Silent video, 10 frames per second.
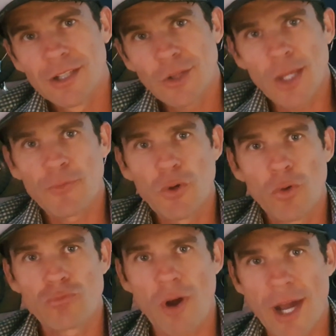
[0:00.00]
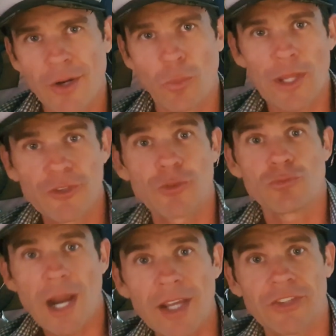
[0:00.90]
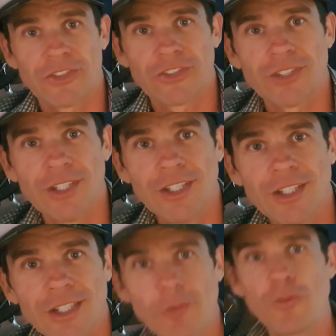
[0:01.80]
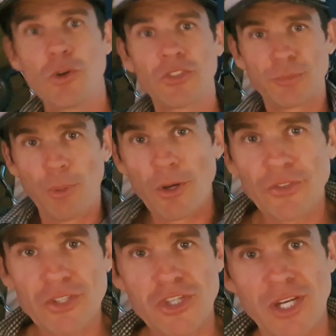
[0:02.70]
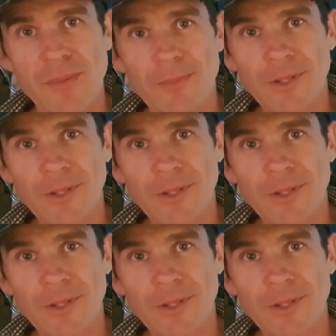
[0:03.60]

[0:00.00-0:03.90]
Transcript: Like if your rider wins a race with your sponsorship,